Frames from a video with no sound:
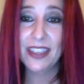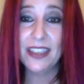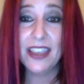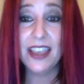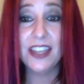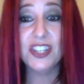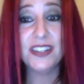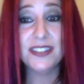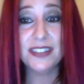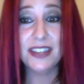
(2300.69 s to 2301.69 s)
Yeah, and Jenny
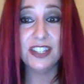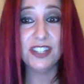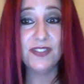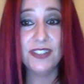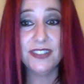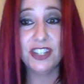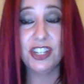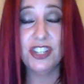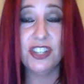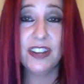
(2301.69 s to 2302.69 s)
is saying that she feels like
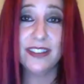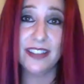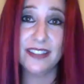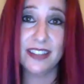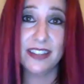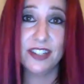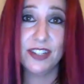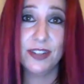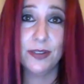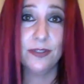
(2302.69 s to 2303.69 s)
she's shedding that skin
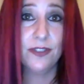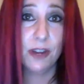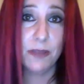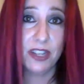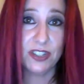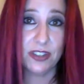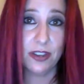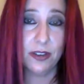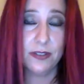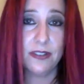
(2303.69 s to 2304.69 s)
too. Very much
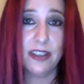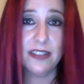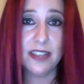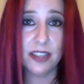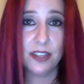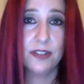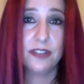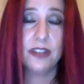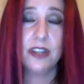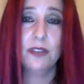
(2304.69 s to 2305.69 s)
so. So as that
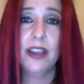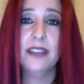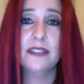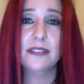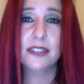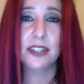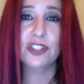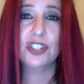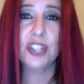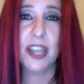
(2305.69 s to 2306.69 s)
Kundalini rises, it can
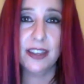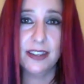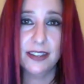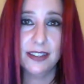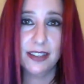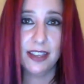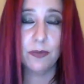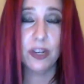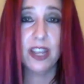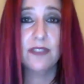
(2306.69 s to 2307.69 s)
shed. And
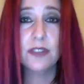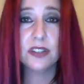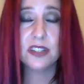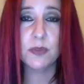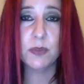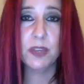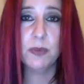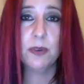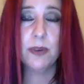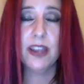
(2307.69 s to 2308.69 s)
what I've noticed is when
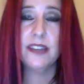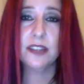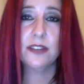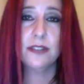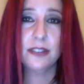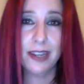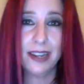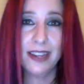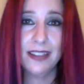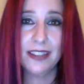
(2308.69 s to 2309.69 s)
people rise the
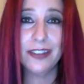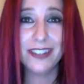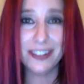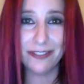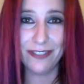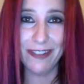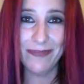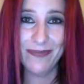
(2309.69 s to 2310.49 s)
Kundalini, they look different.